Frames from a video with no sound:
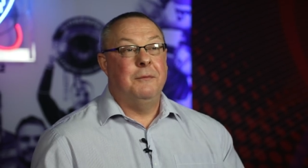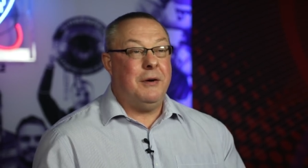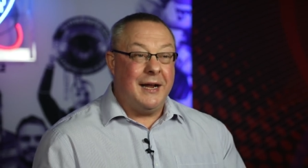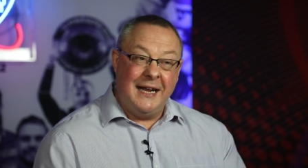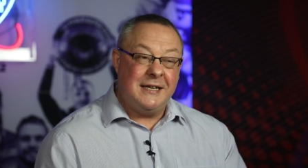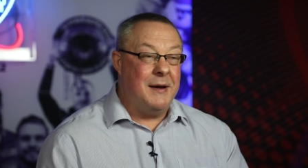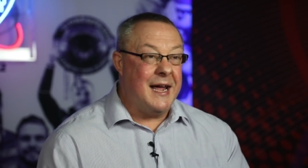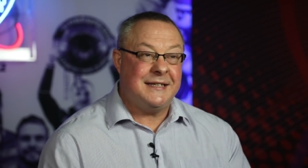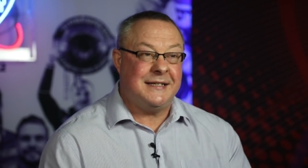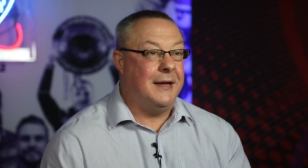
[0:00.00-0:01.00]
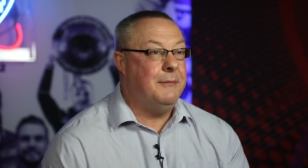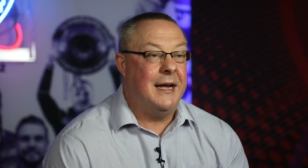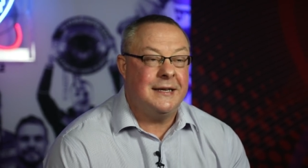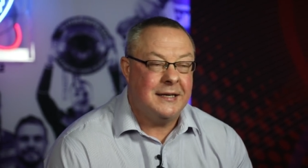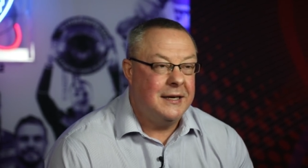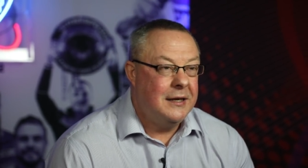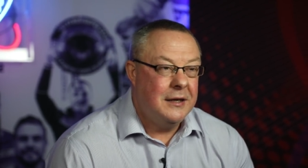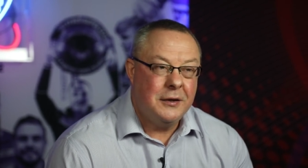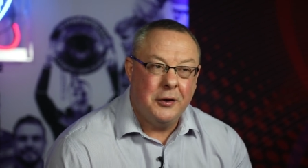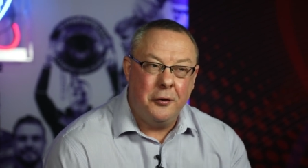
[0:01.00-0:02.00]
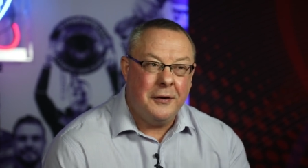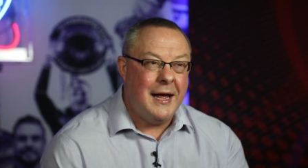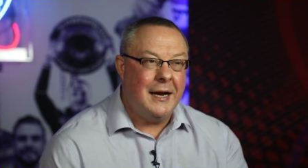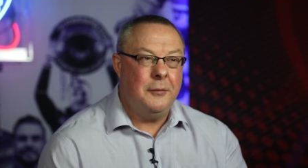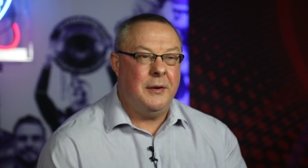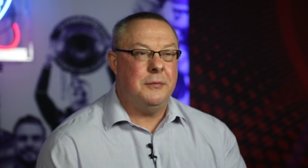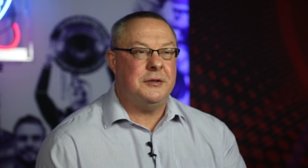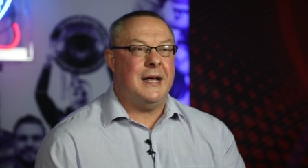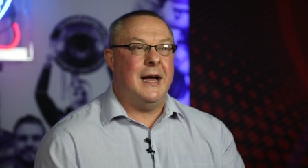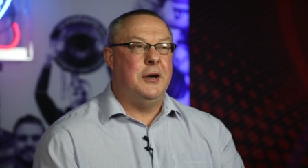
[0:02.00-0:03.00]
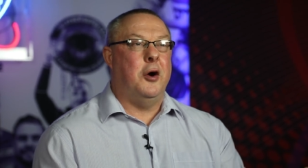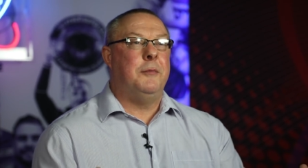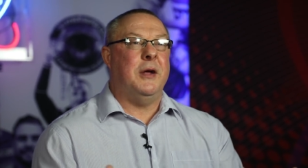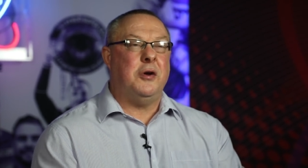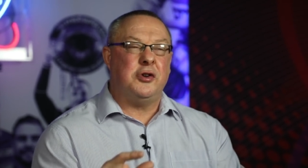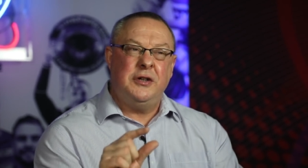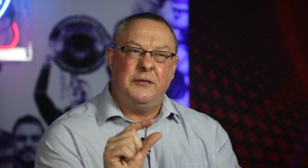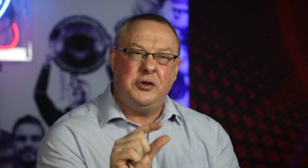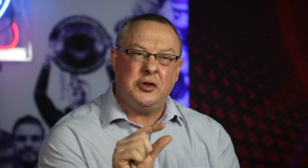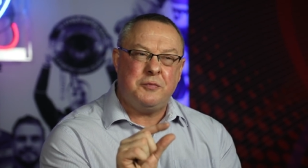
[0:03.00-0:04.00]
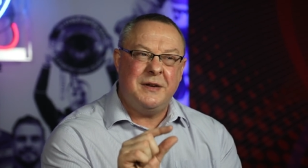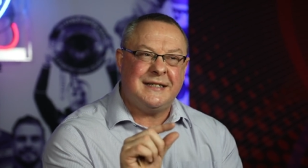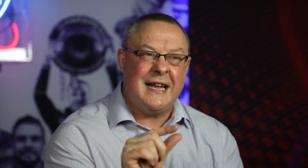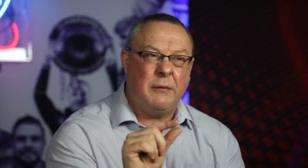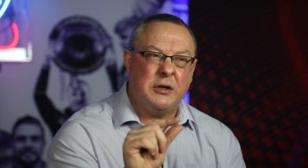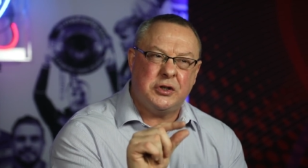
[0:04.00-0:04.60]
please, my ex teammates, don't get a little bit upset, annoyed because you've just missed out a